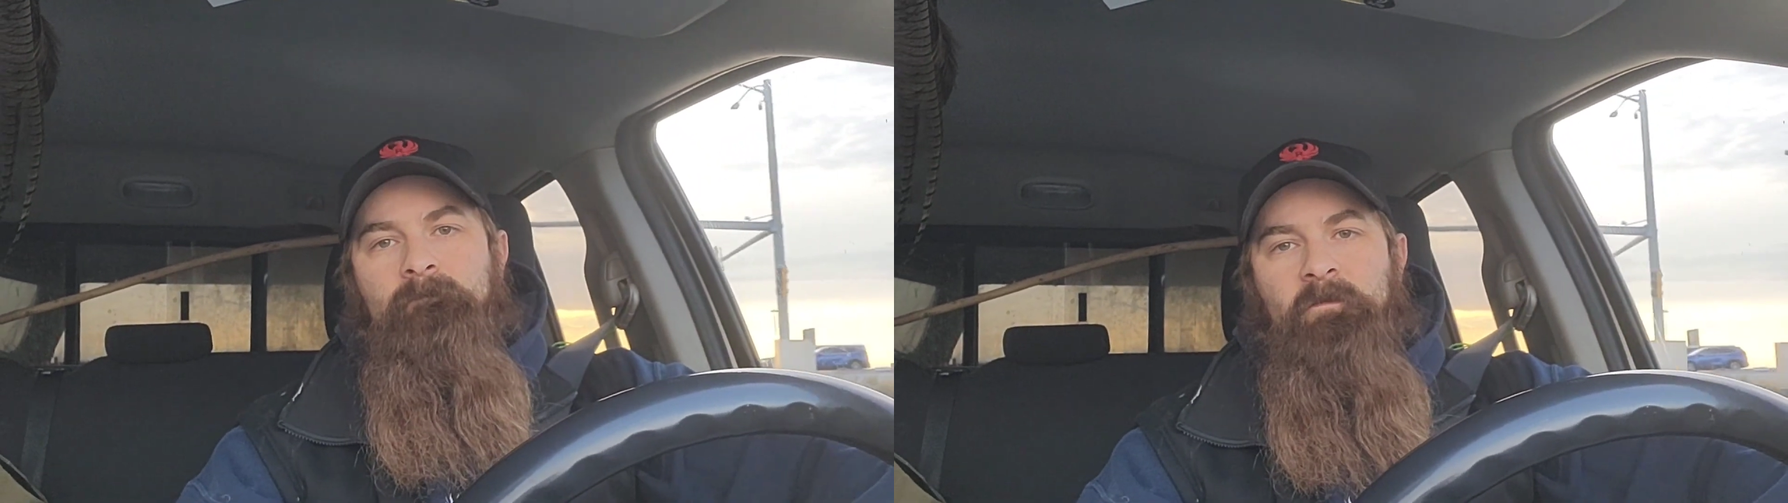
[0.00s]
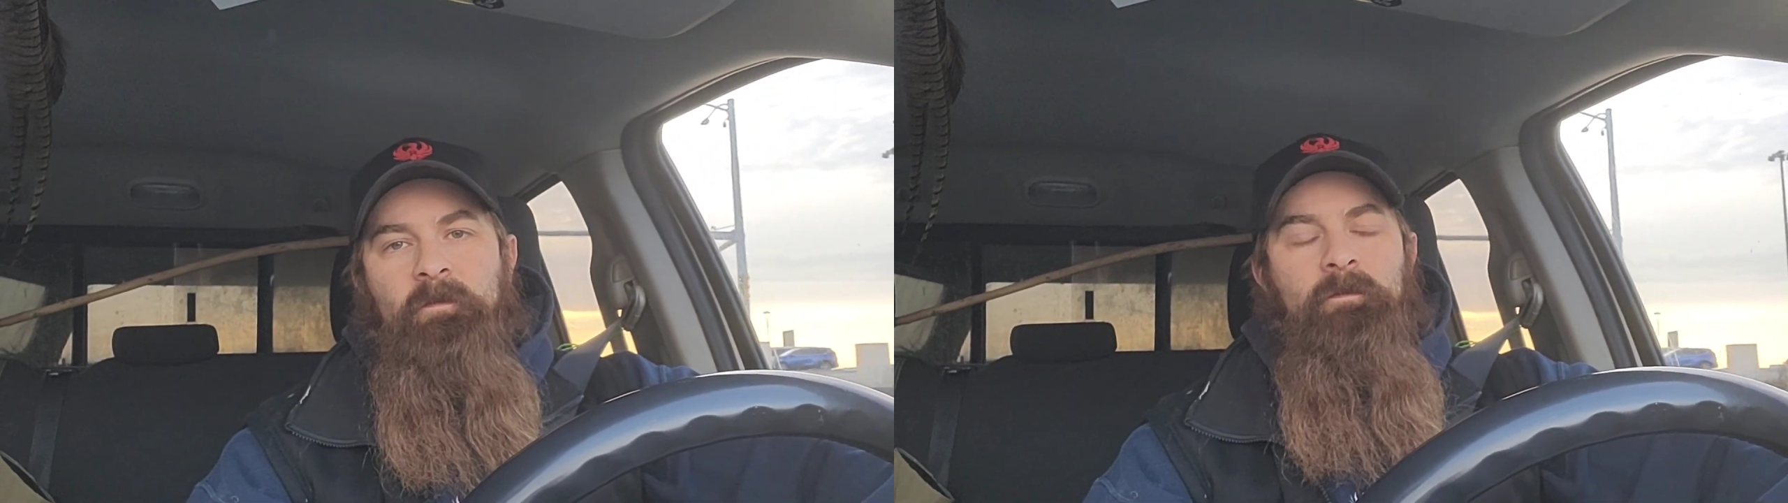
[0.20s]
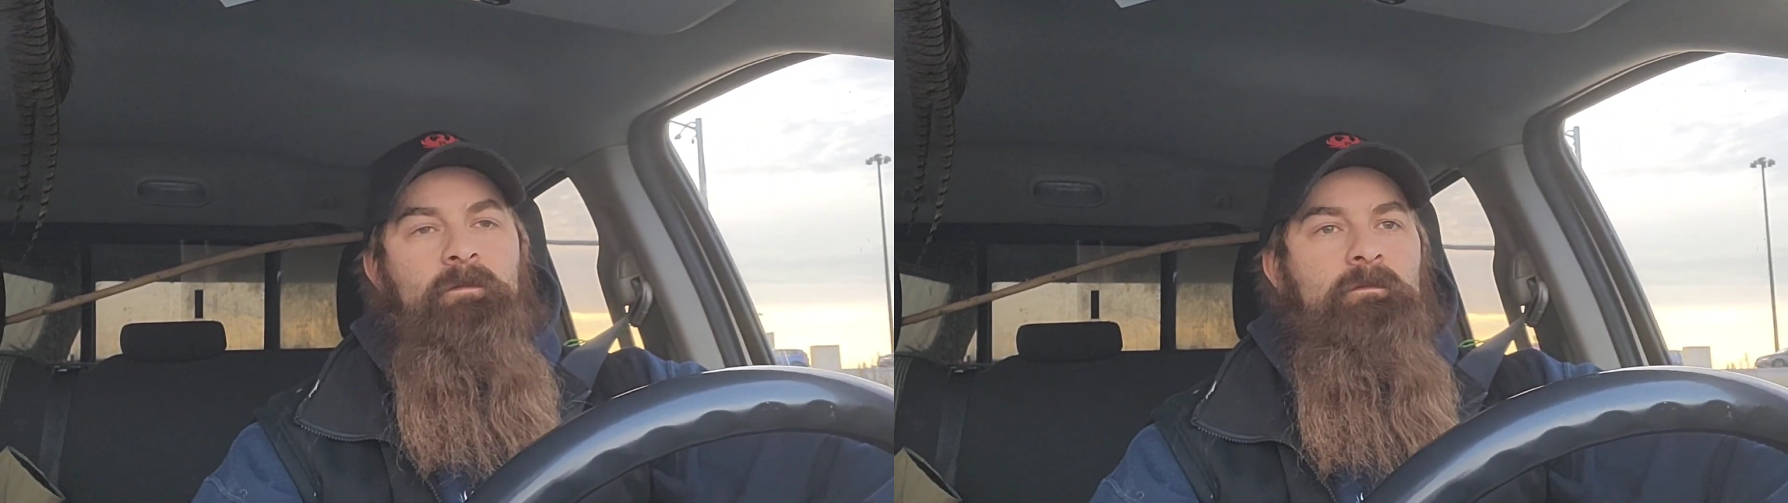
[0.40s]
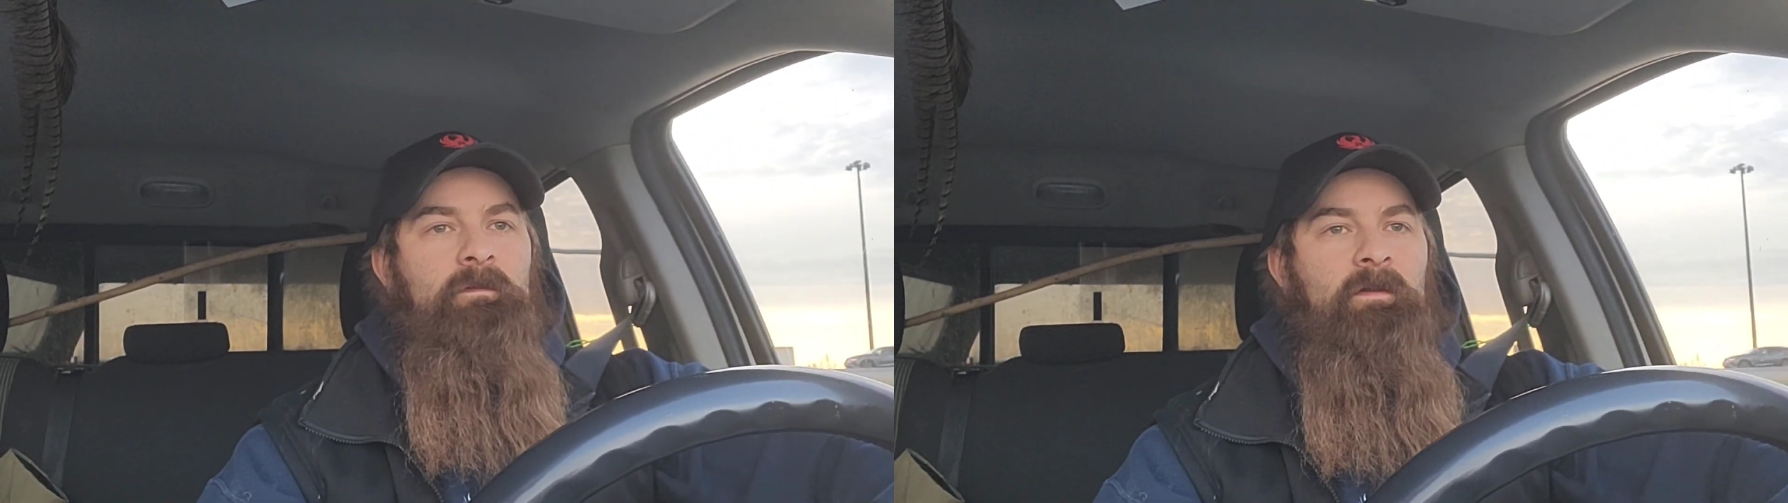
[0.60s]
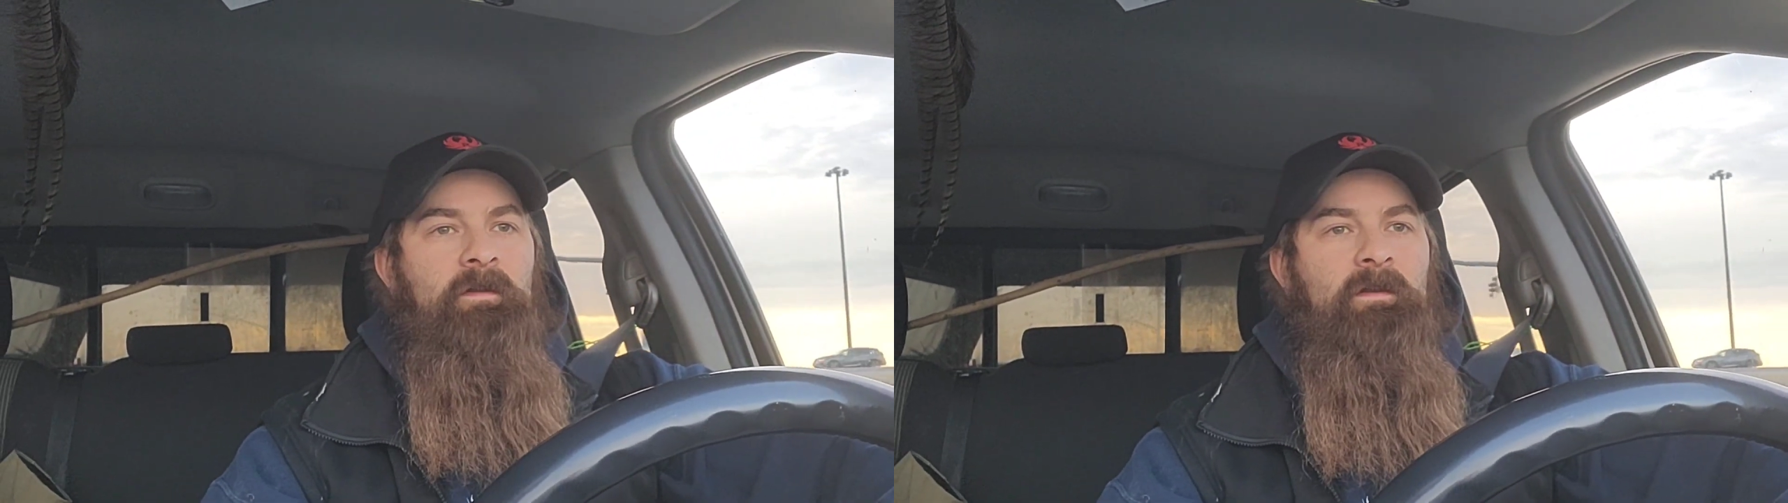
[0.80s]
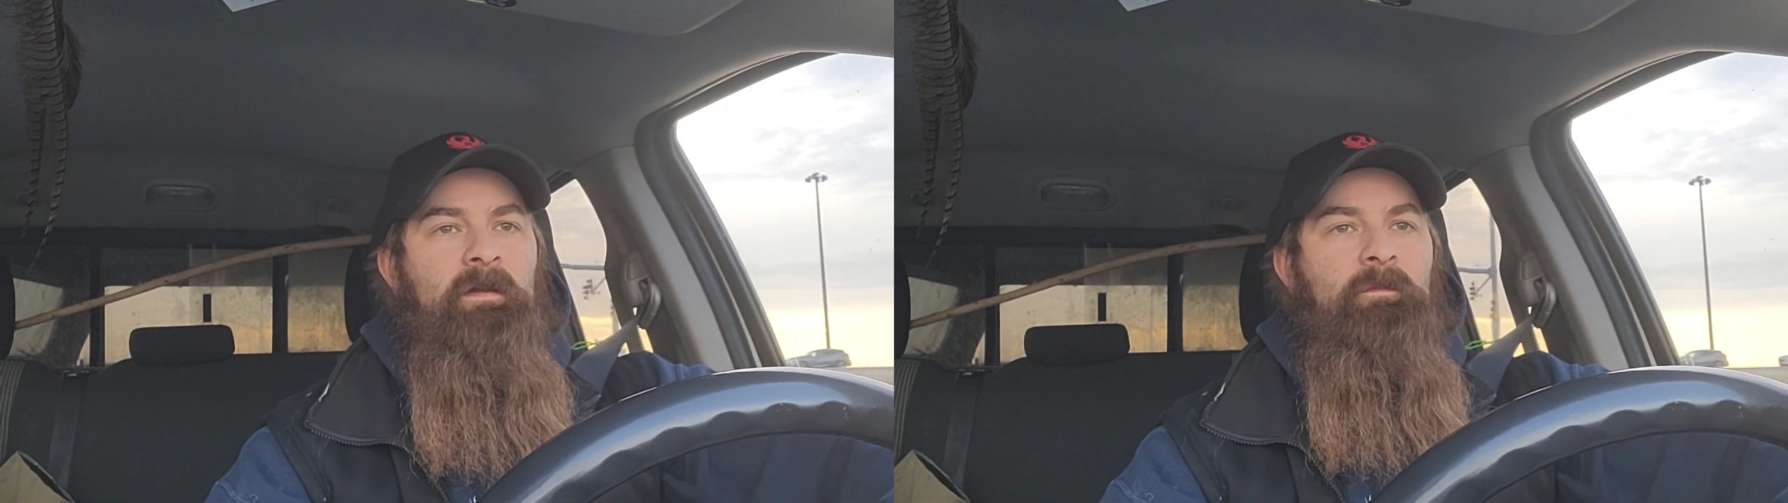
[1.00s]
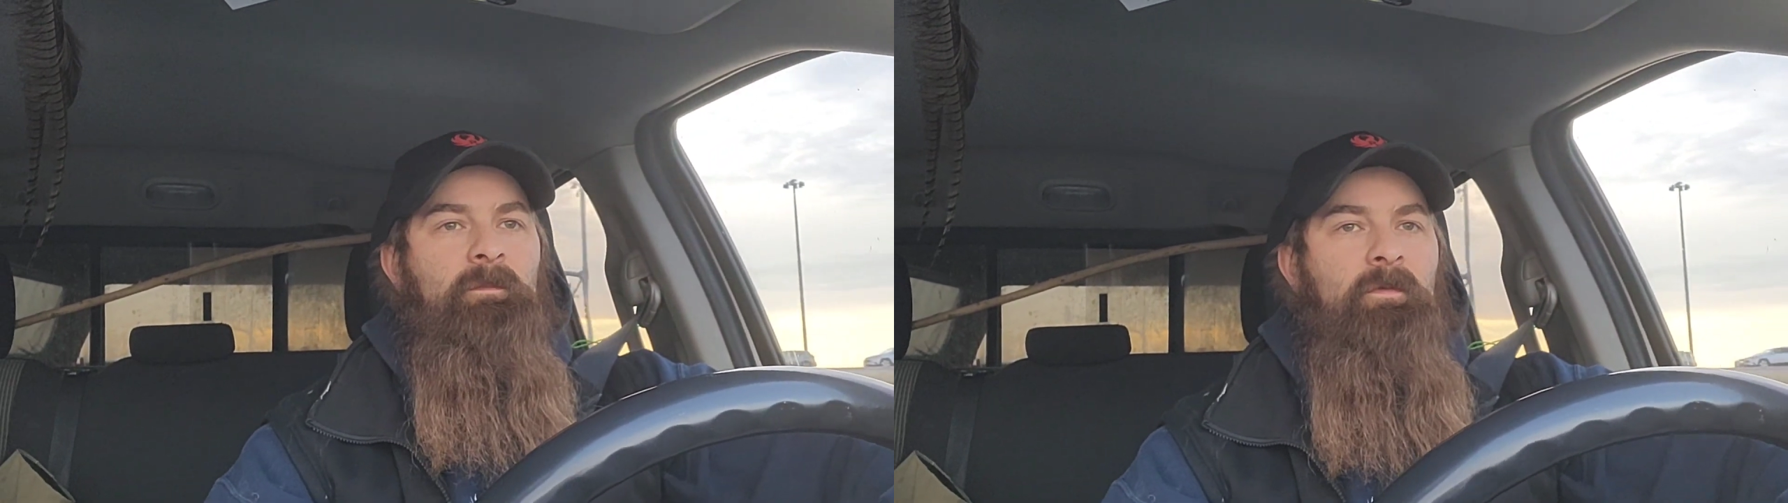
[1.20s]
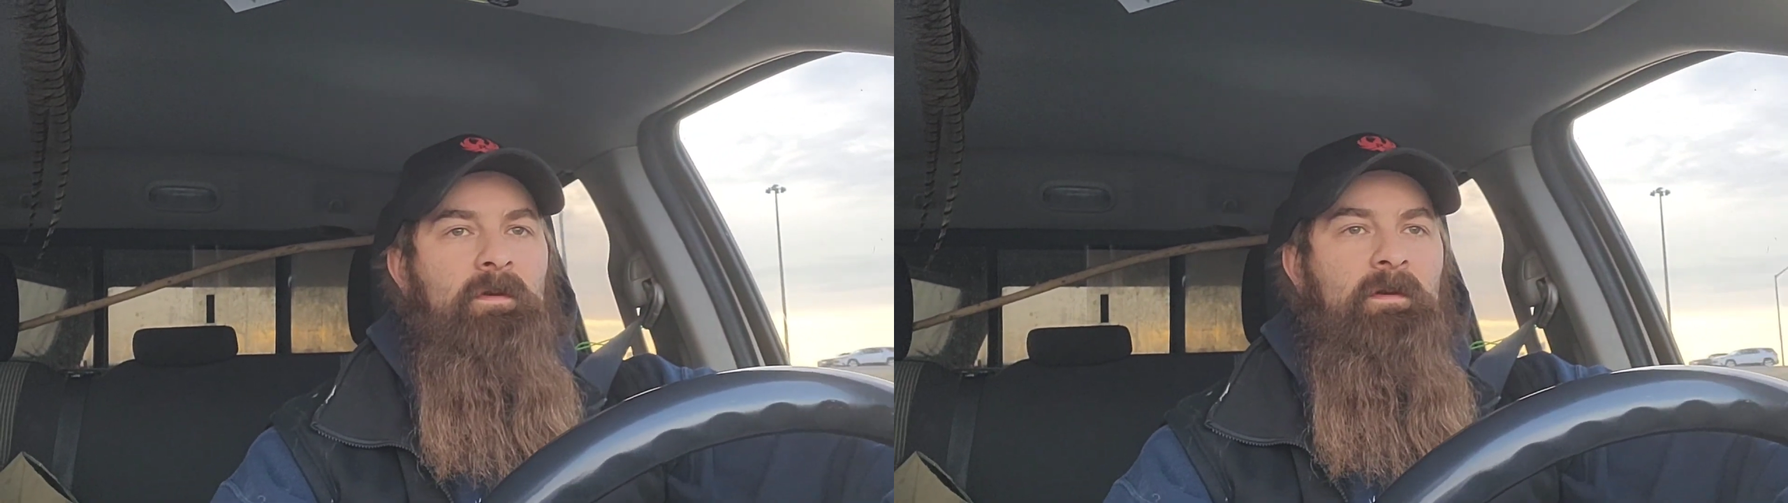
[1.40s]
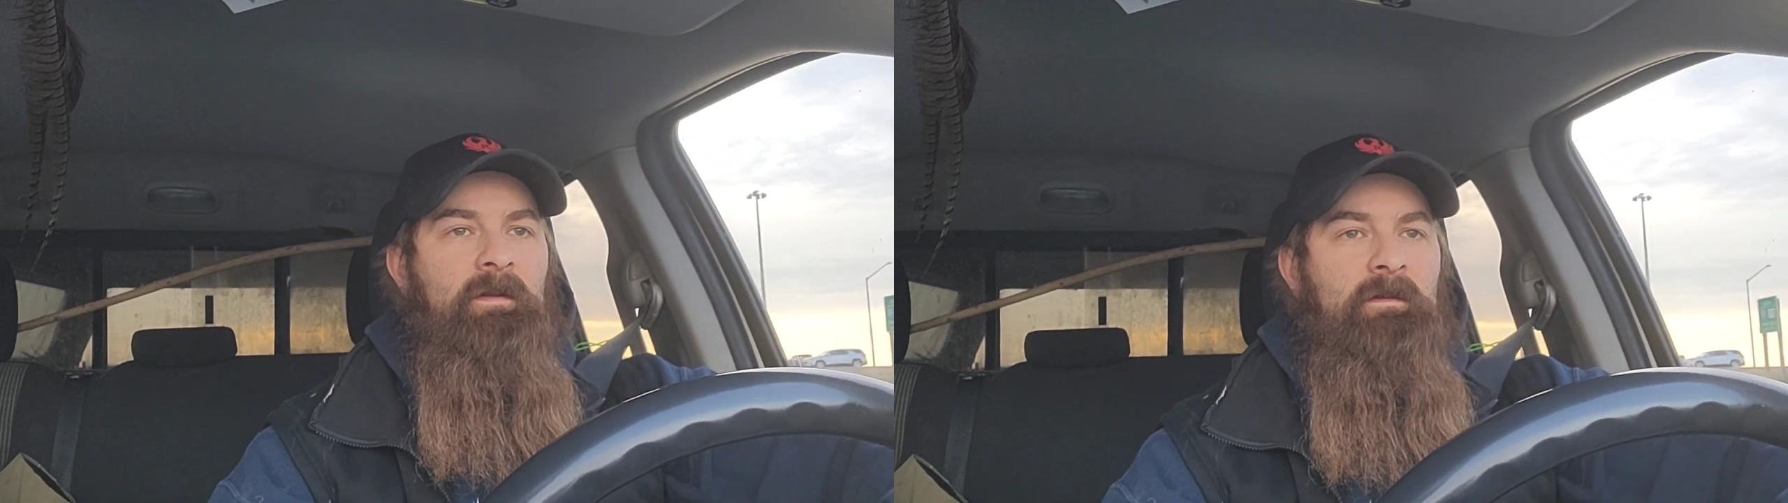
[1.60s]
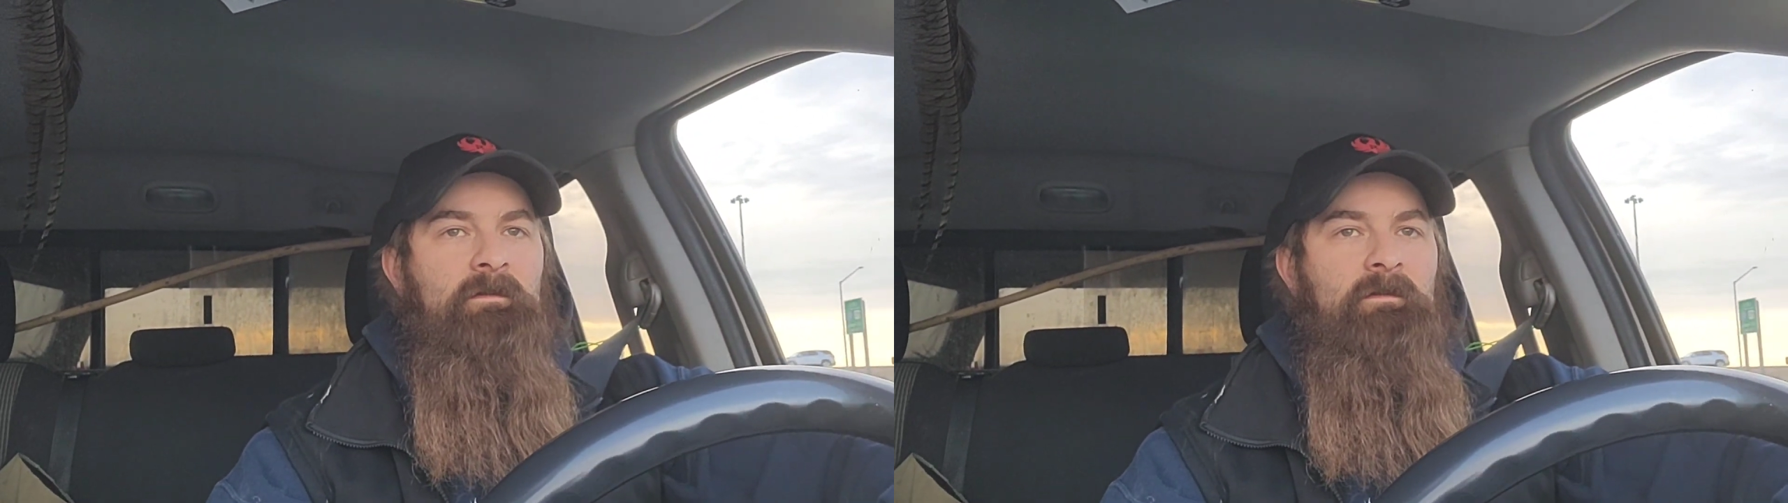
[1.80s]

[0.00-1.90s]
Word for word: so I think that'd be pretty neat.